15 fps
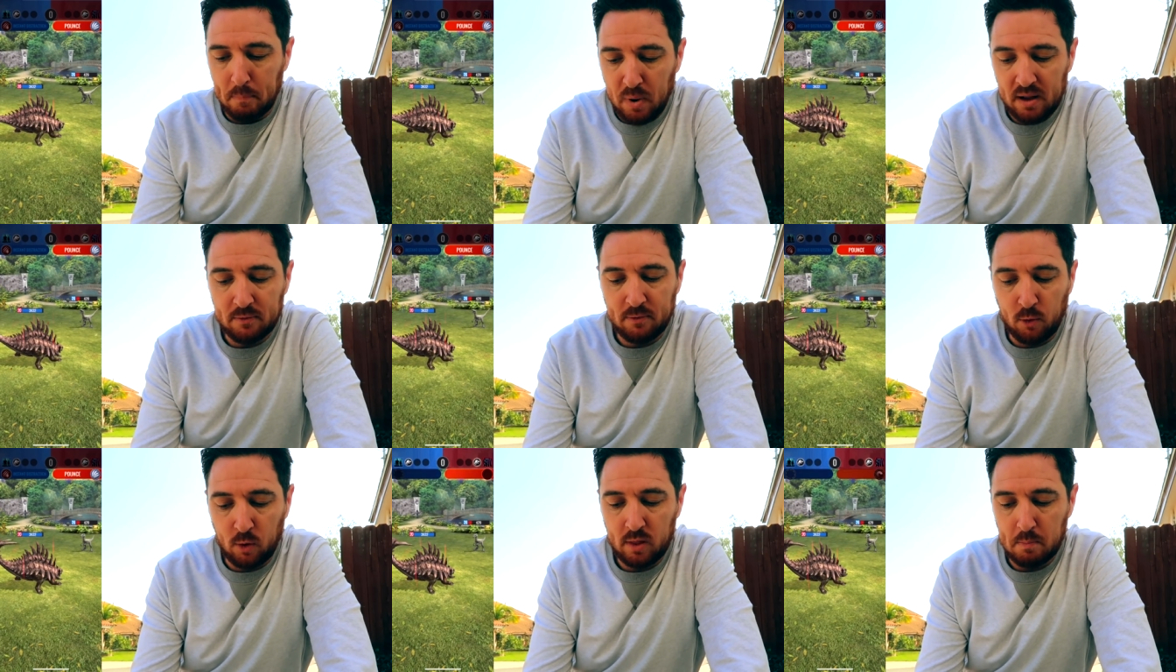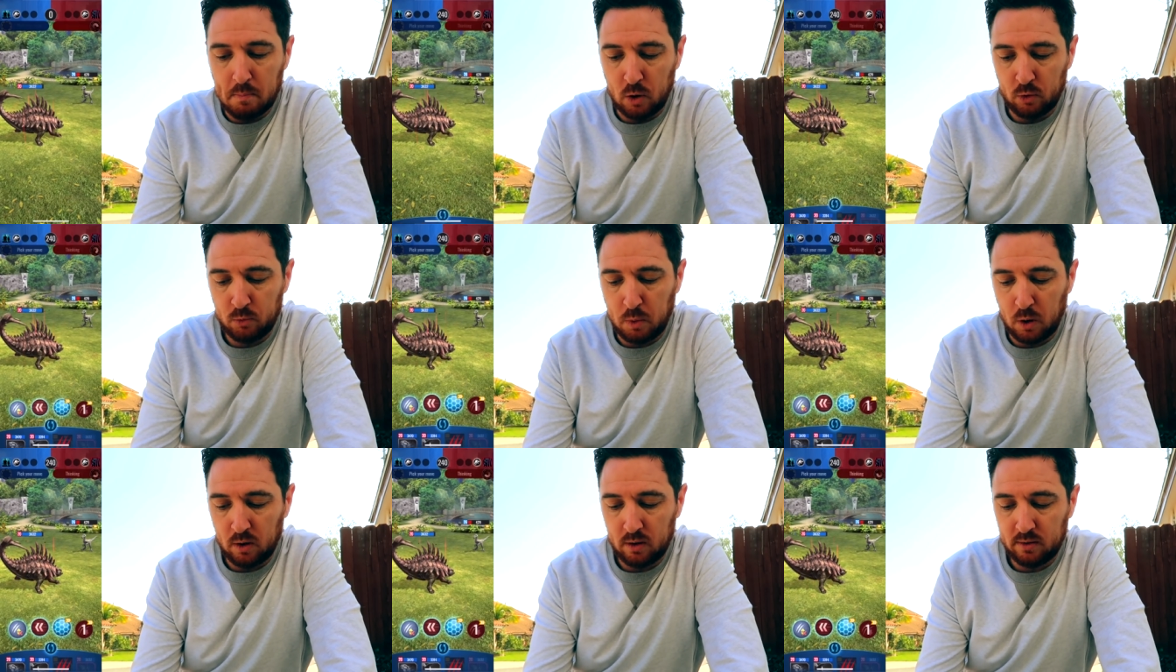But for the
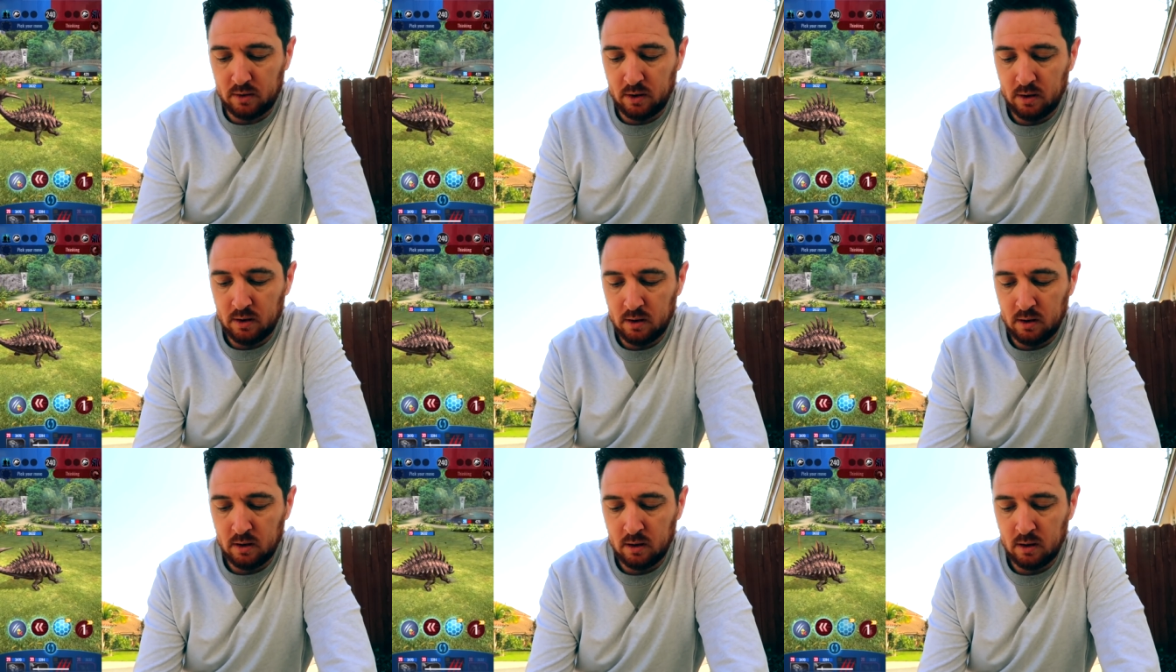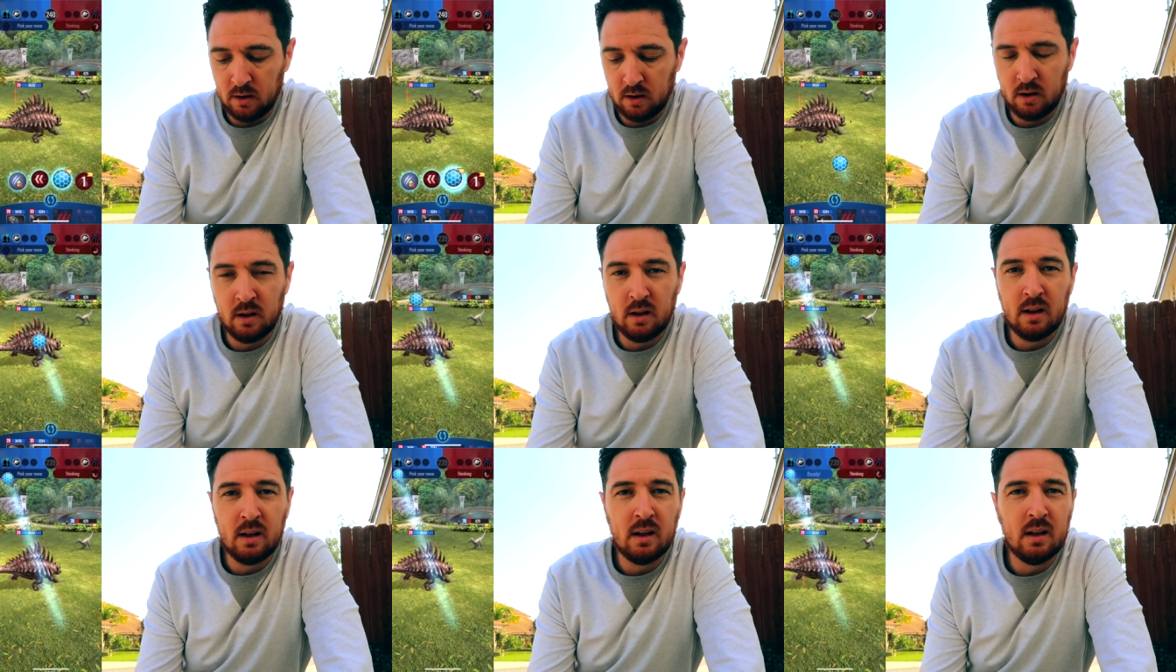most part,
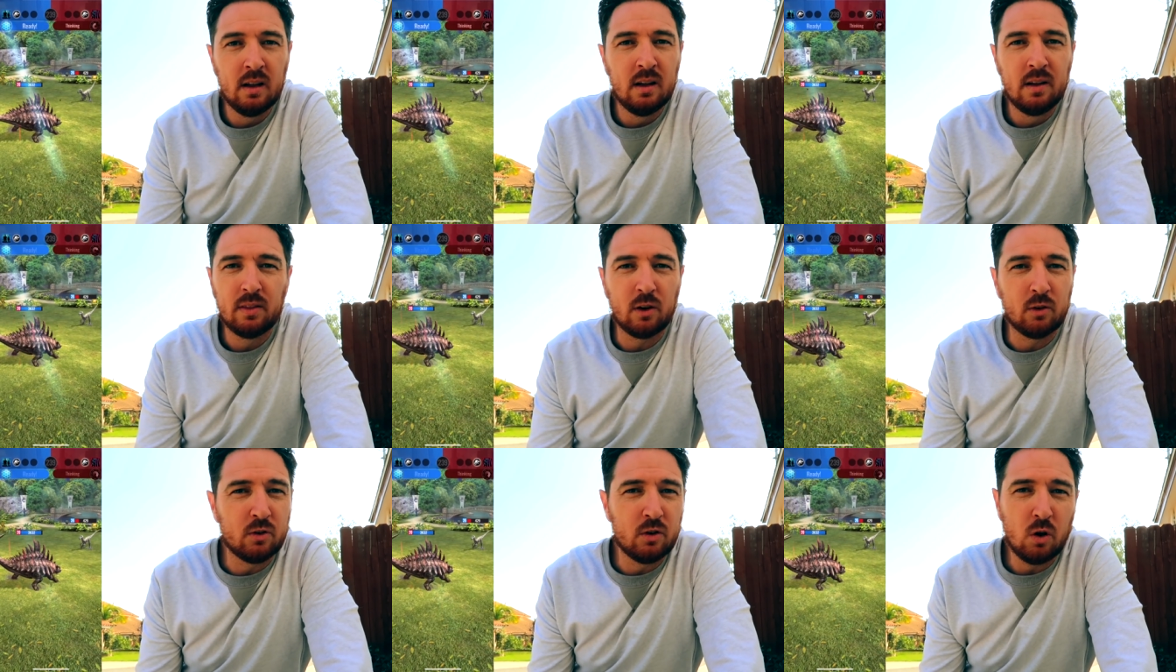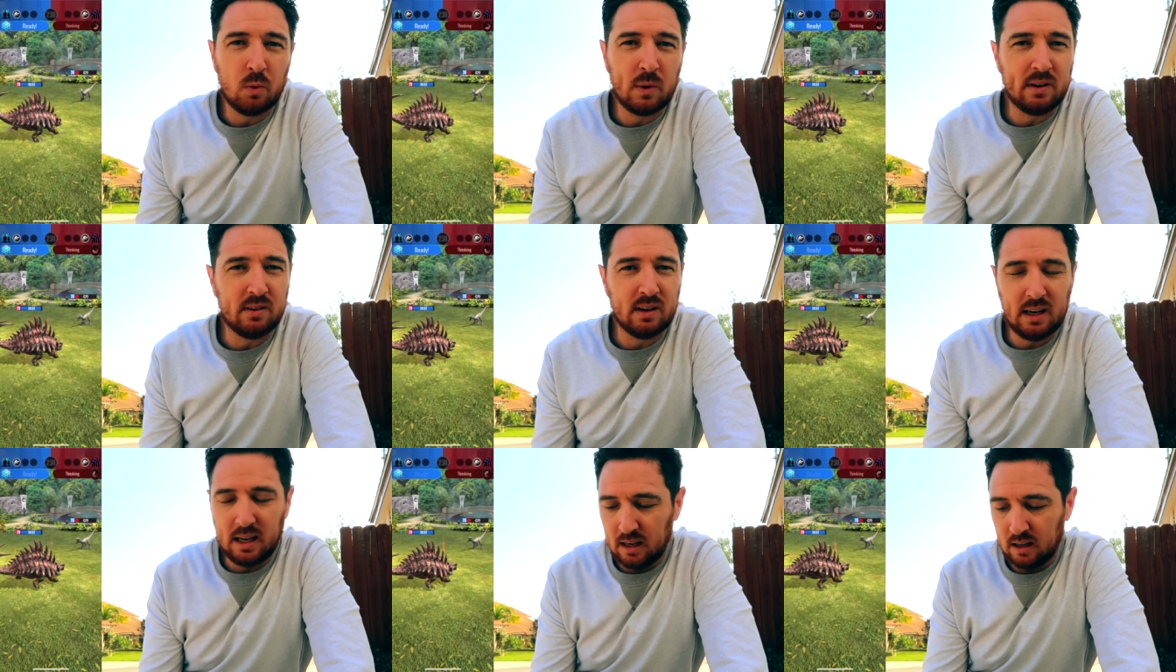there's no
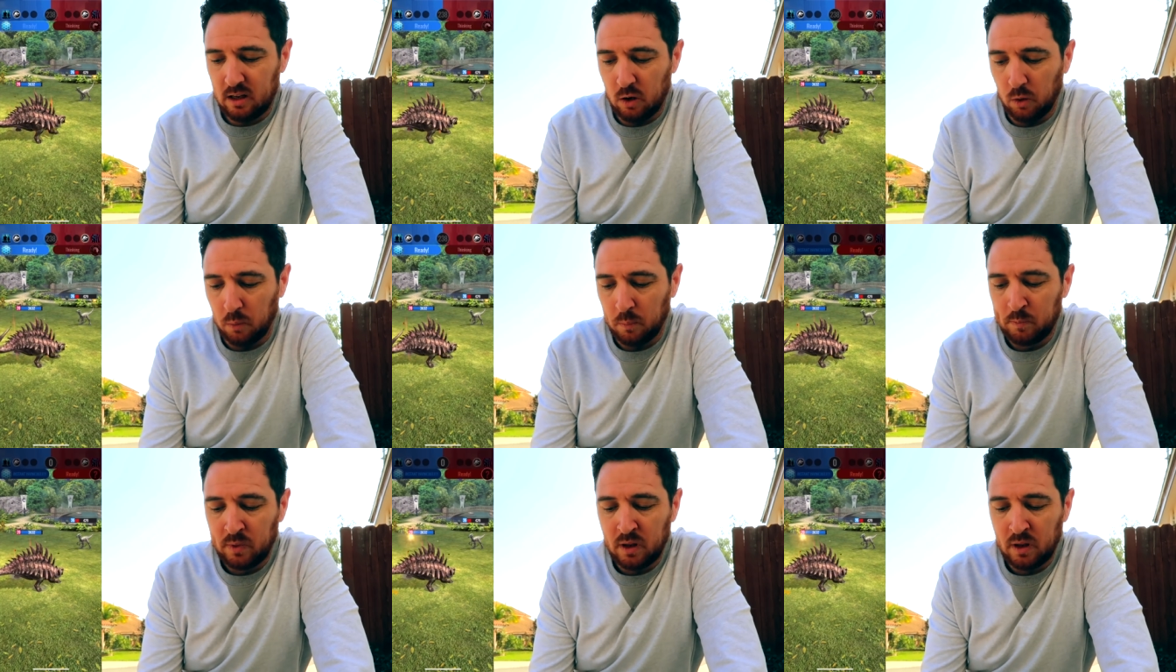reason to get cute.